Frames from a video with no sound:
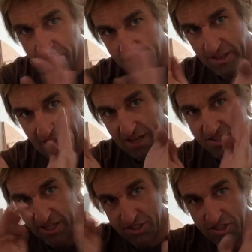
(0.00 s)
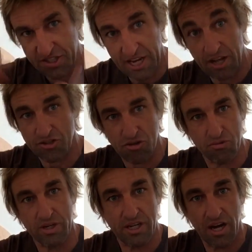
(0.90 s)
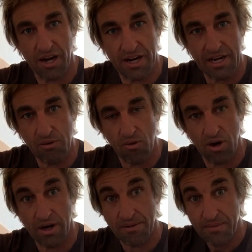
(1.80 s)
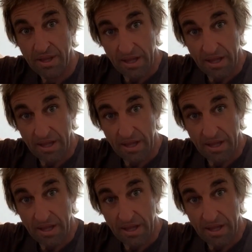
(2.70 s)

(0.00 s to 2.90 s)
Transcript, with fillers: the glass edges down so it wouldn't cut anyone.